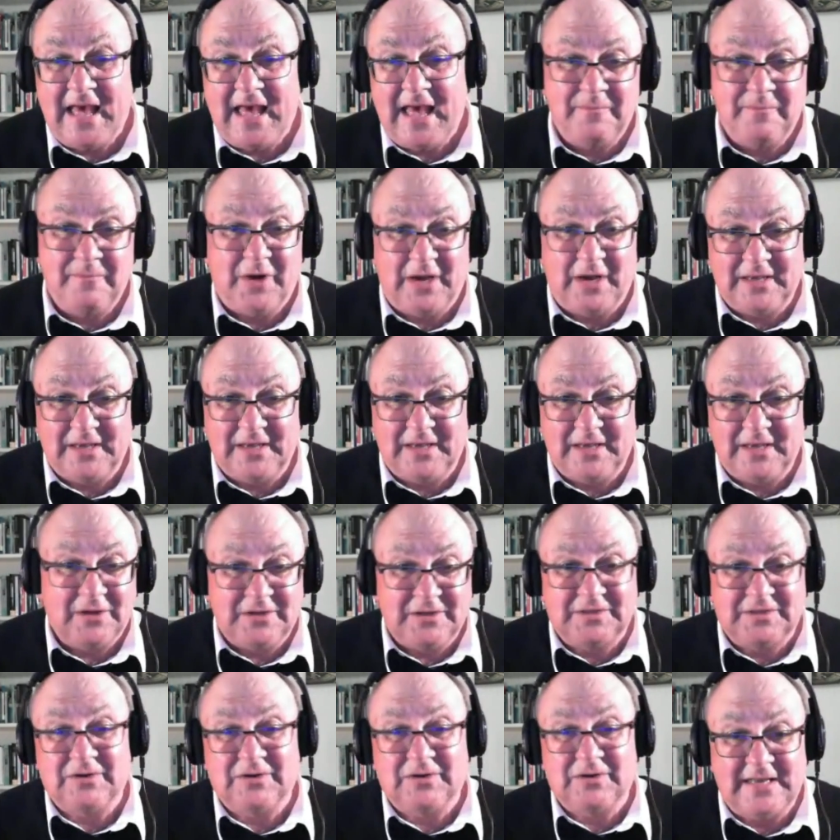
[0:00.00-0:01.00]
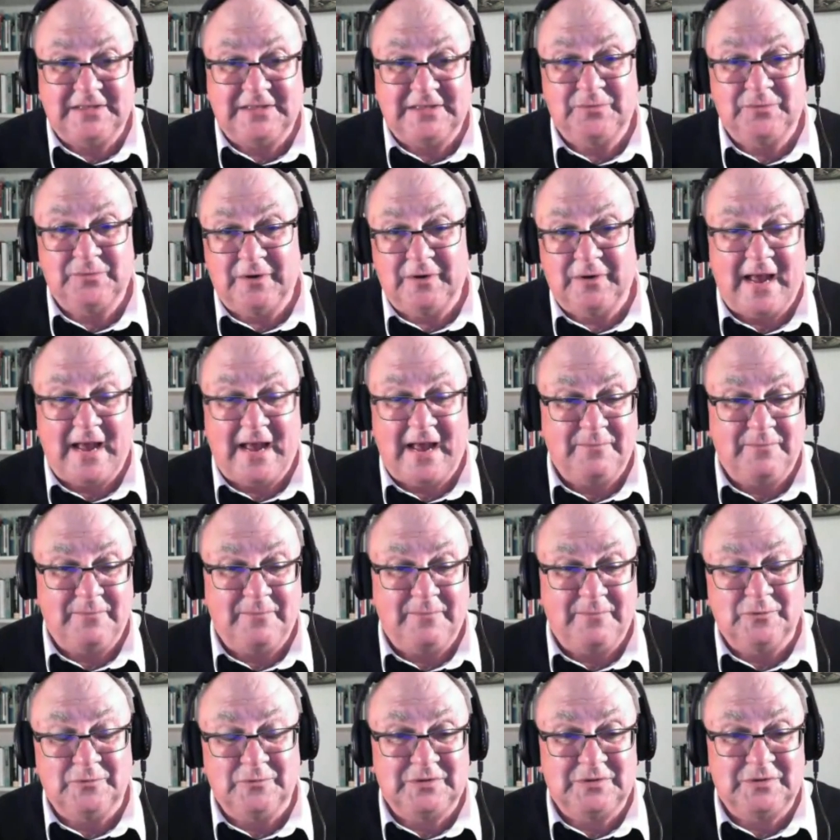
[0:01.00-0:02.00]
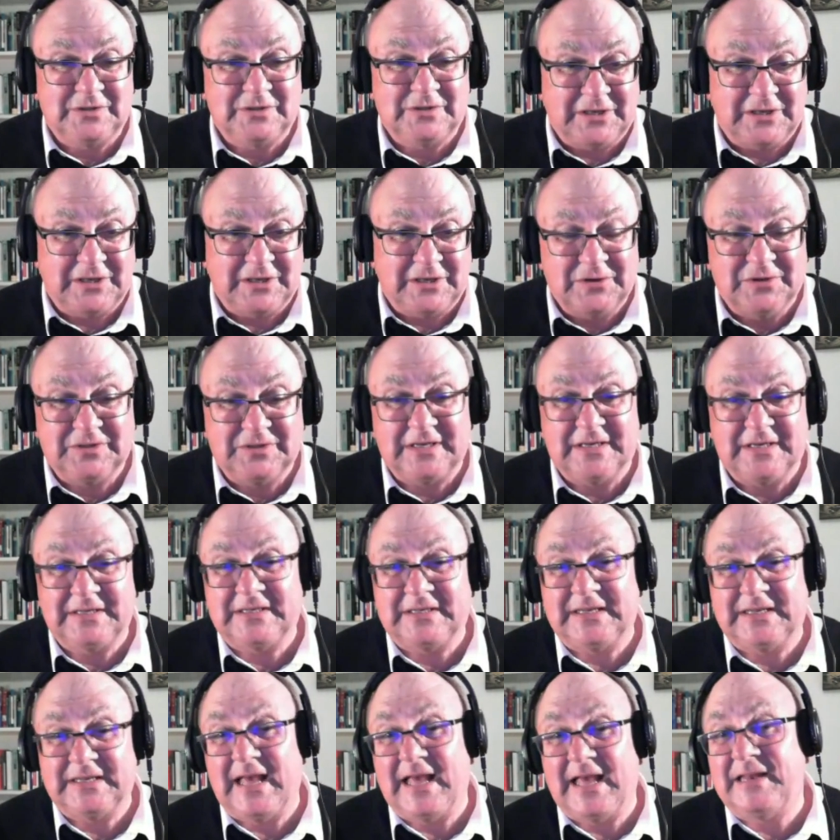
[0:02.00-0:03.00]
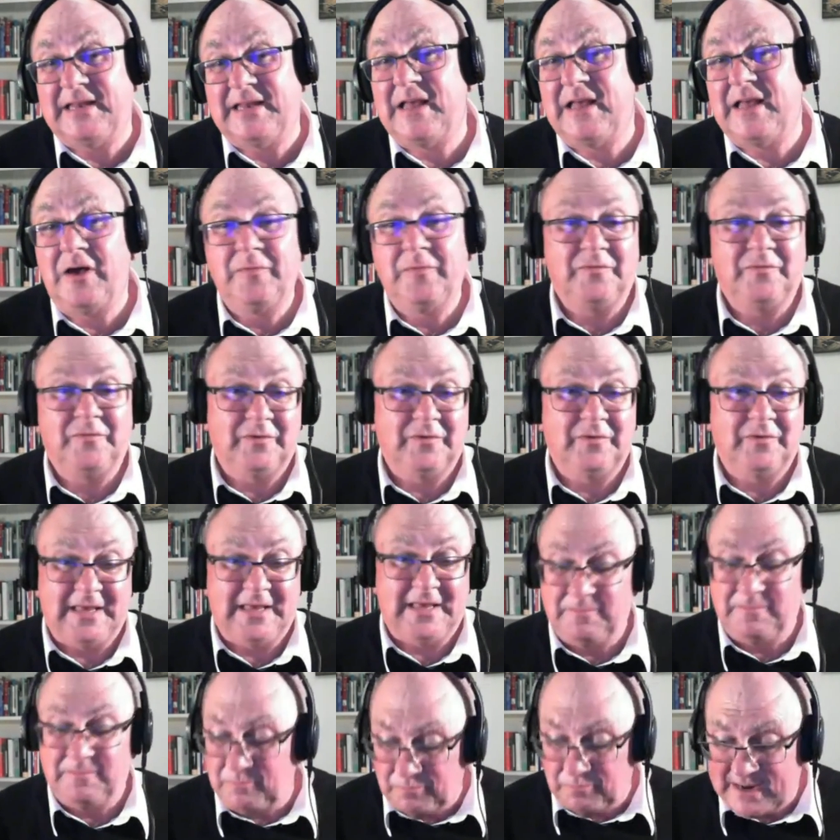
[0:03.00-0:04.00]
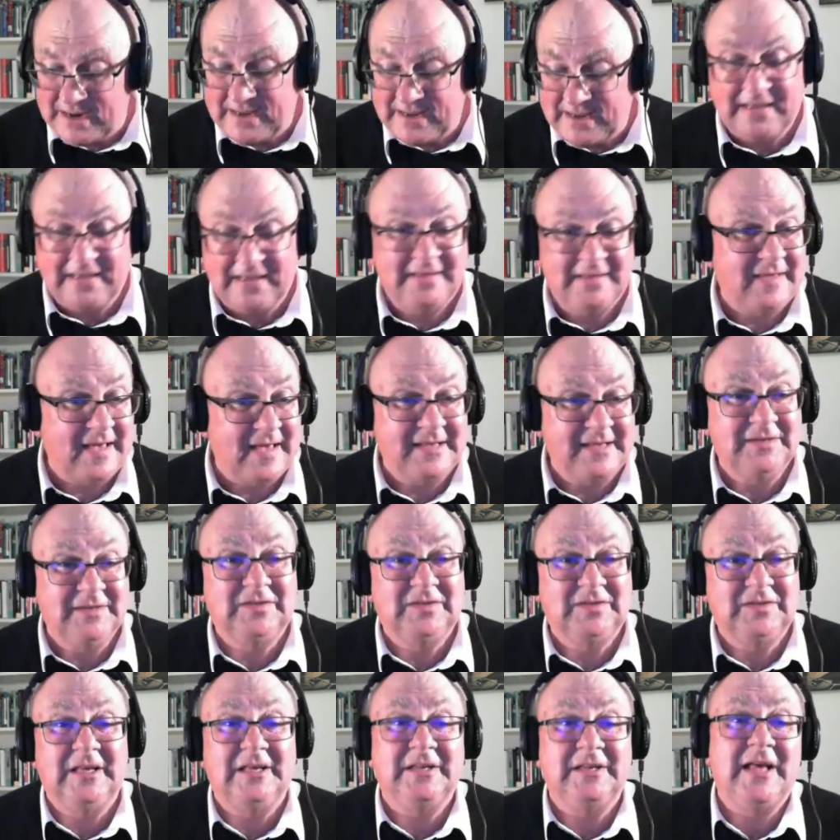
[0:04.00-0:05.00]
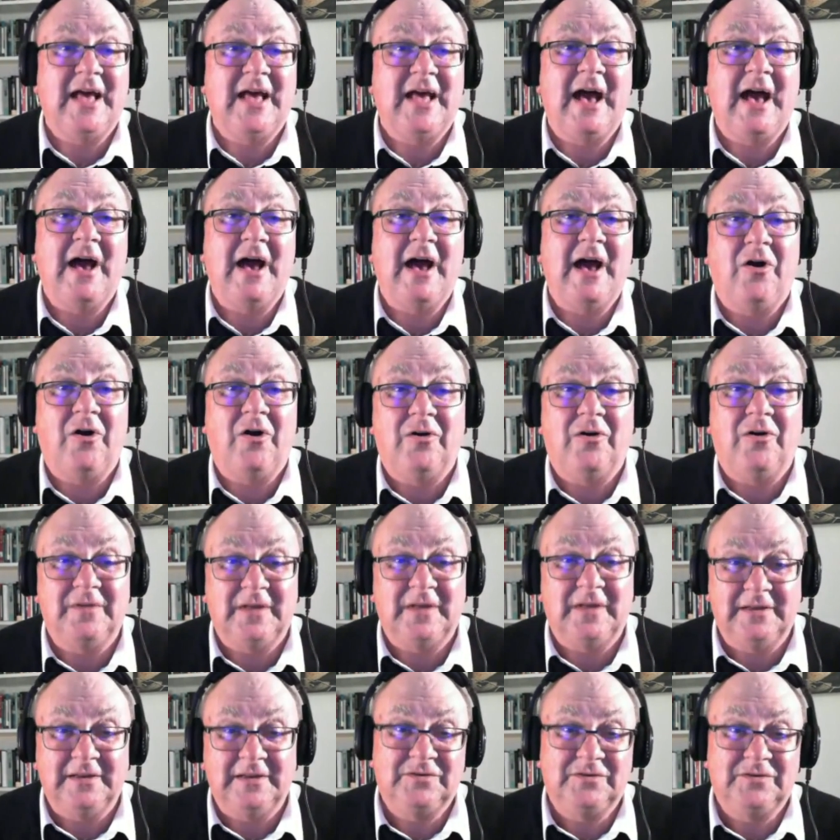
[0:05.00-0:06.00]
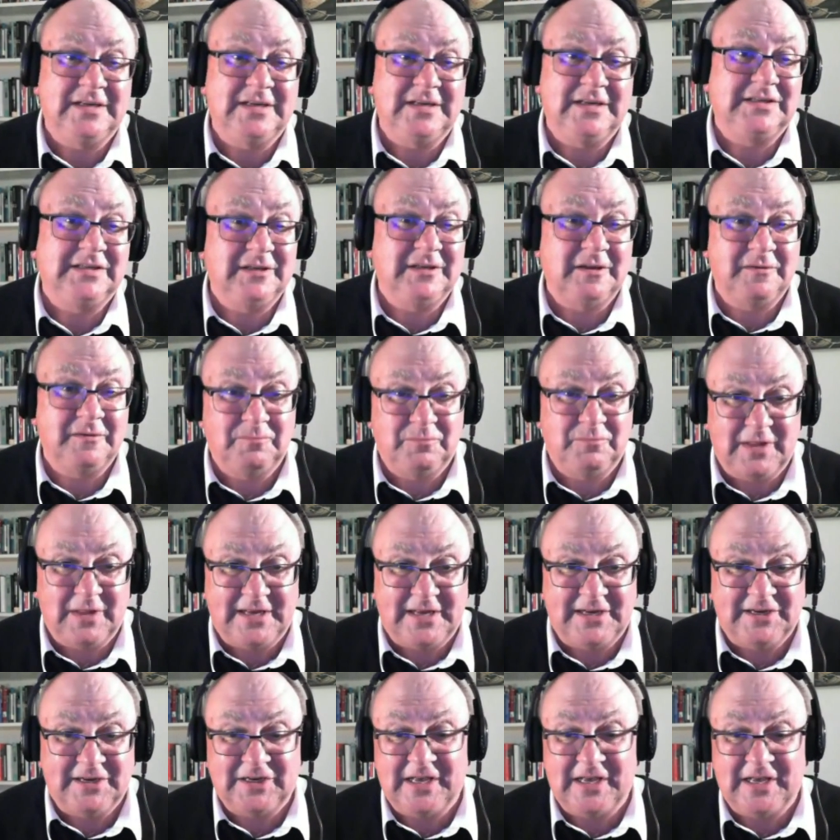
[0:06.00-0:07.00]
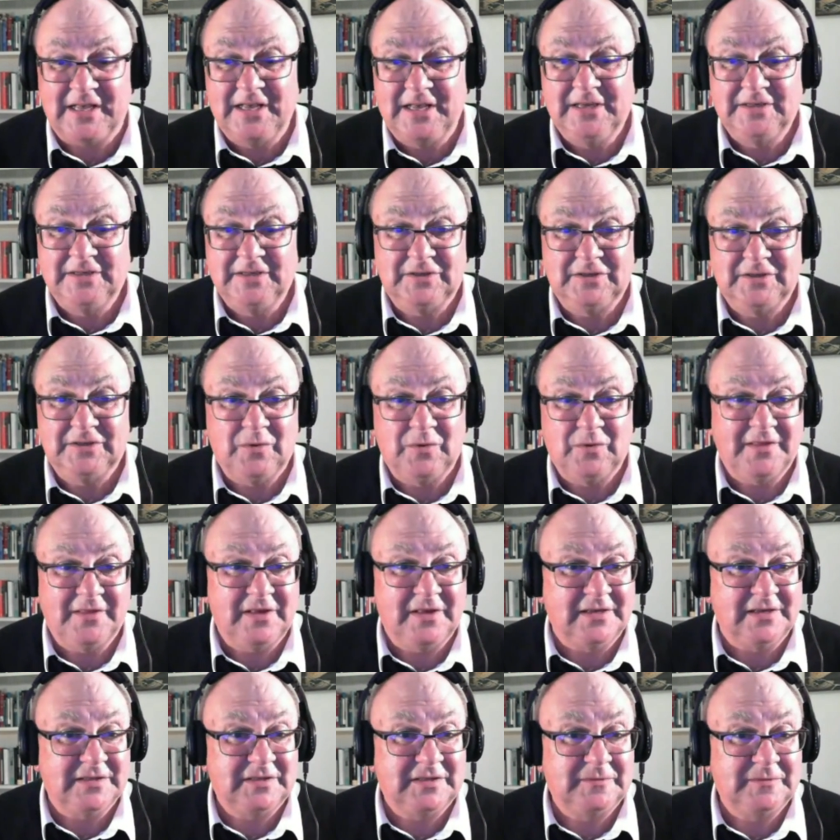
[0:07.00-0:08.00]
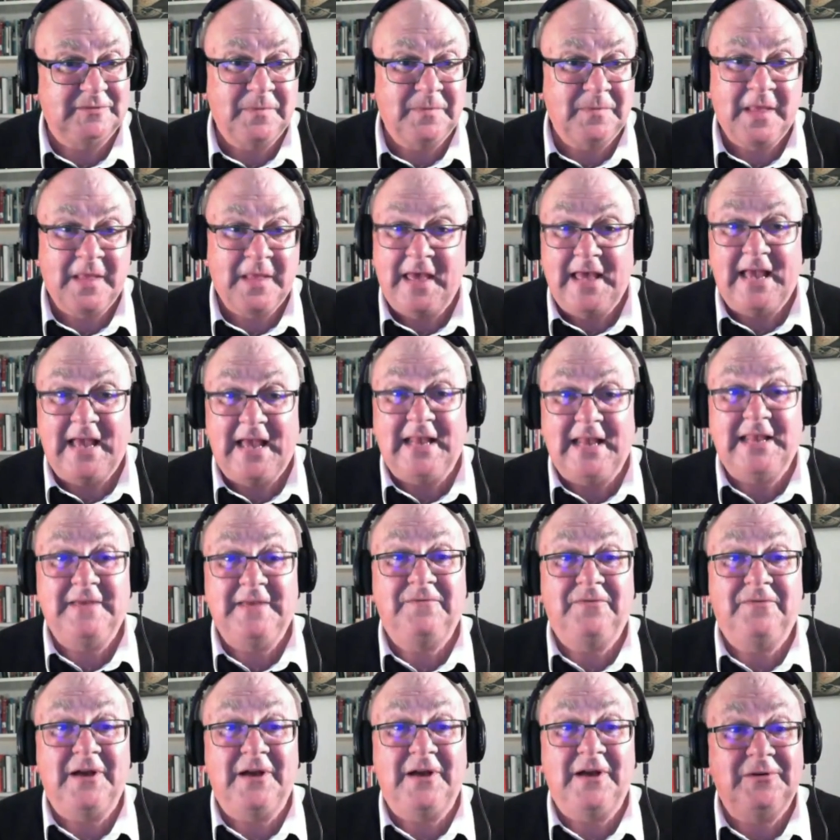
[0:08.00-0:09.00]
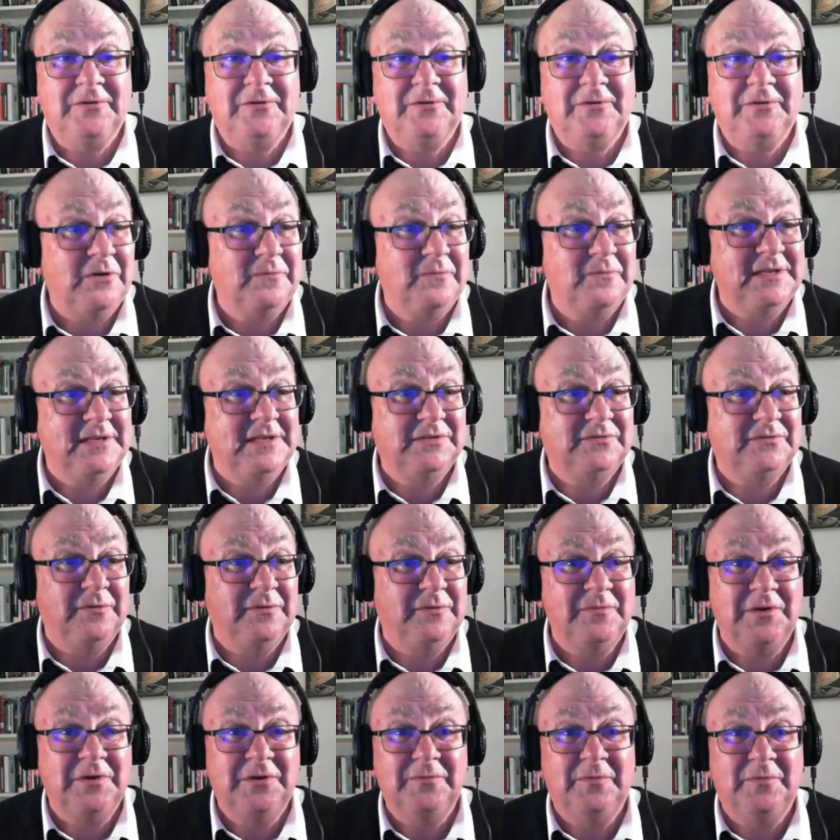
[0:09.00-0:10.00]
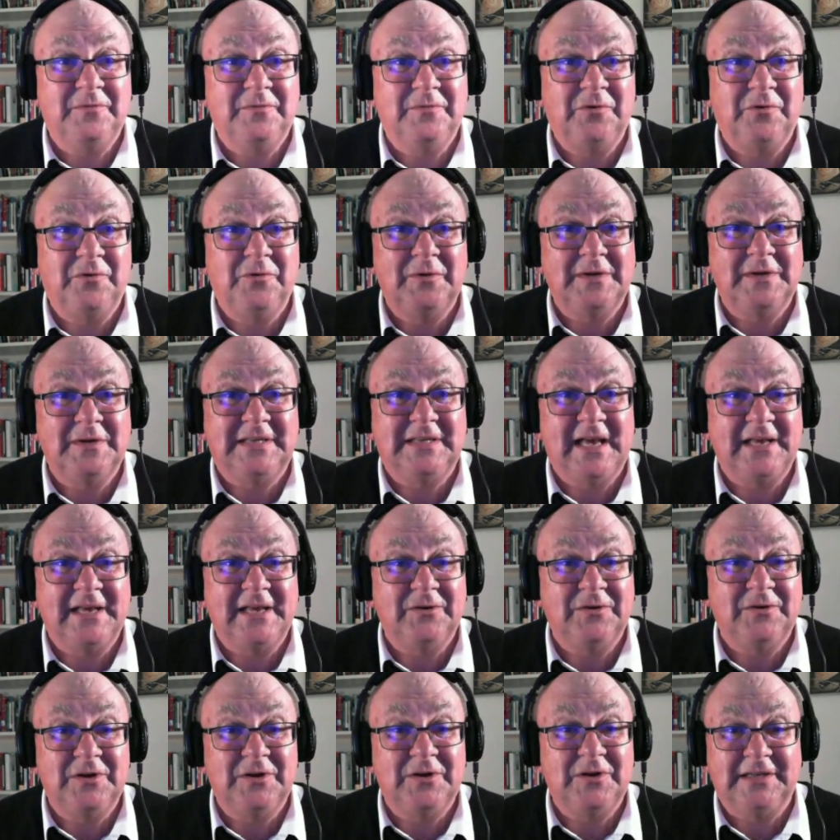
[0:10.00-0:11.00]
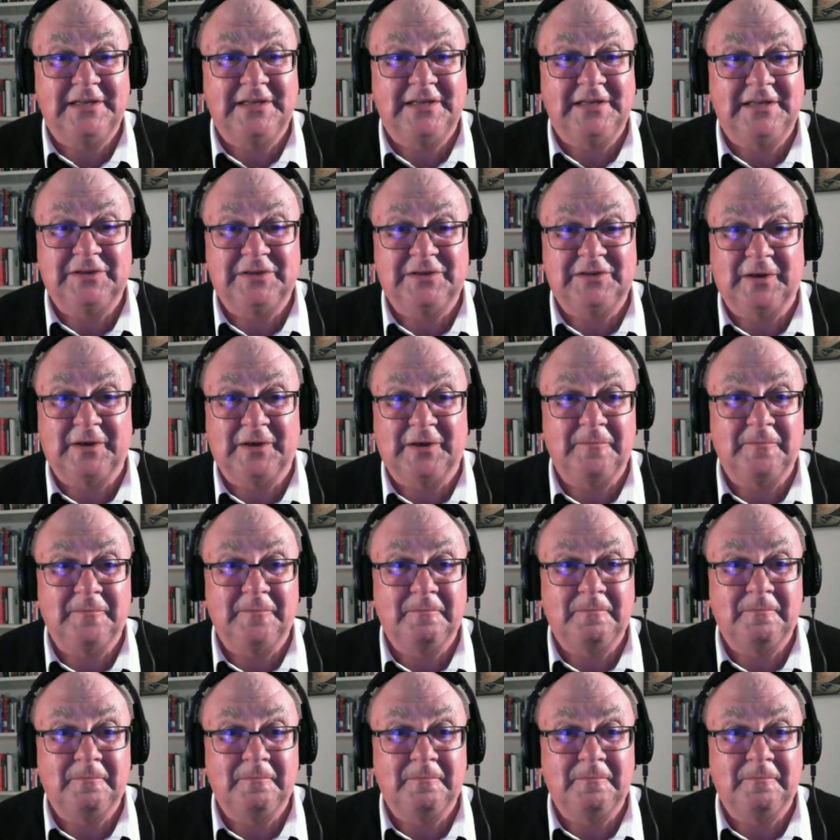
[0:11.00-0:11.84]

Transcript: and by God's grace we're able to use it and hopefully bring things that are of interest and pleasure to others. Any final comments from you before we say goodnight, Stuart?